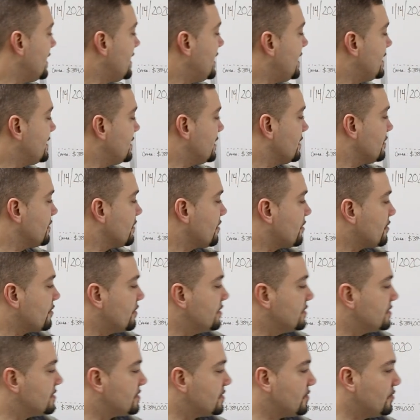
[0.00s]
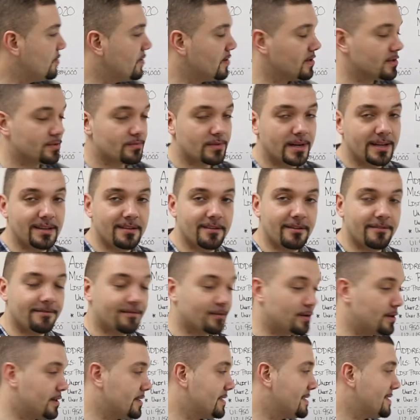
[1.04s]
And then the third studio is rented
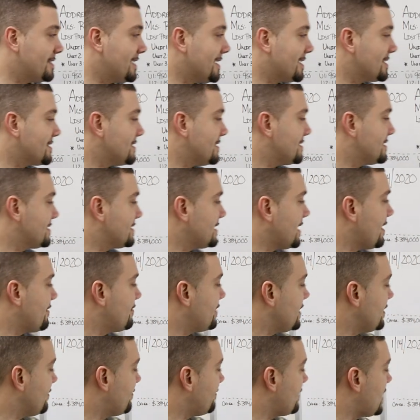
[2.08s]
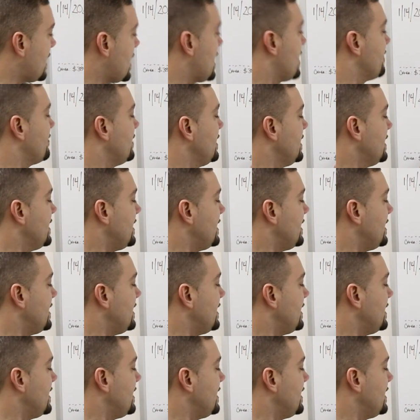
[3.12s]
for 675.